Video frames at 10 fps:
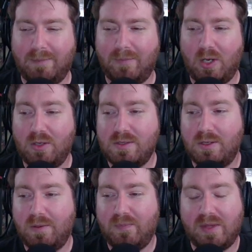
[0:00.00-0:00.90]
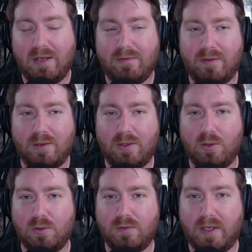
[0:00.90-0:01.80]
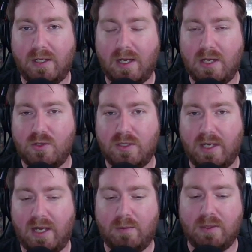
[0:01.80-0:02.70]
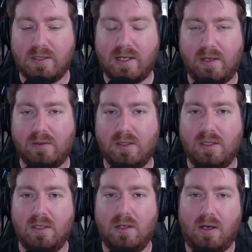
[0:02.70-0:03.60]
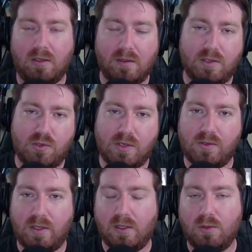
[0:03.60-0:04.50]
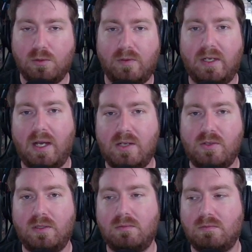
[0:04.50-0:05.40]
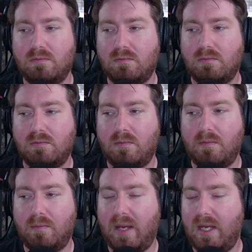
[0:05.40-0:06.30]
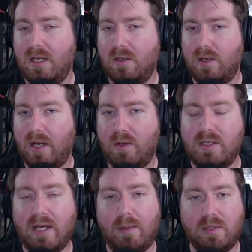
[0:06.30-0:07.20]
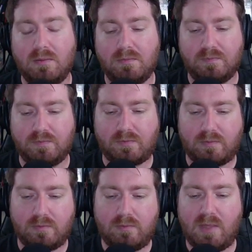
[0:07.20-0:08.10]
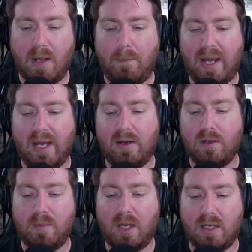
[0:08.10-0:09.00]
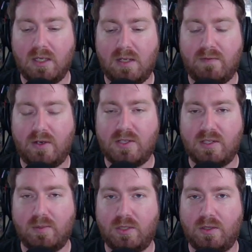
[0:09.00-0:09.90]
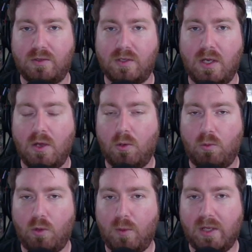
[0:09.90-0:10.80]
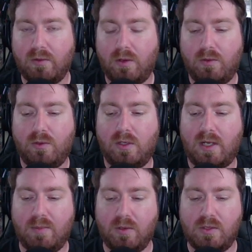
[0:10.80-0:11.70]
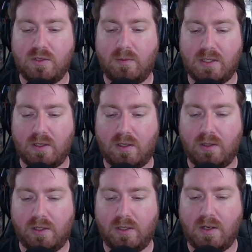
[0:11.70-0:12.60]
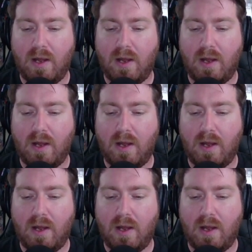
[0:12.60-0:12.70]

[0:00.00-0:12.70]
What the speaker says: Also, if our Goldvein Hydra died with this out, all of the treasures that the Goldvein Hydra made are now untapped. Panharmonicon, very similar to those roaming throne type creatures that we saw earlier.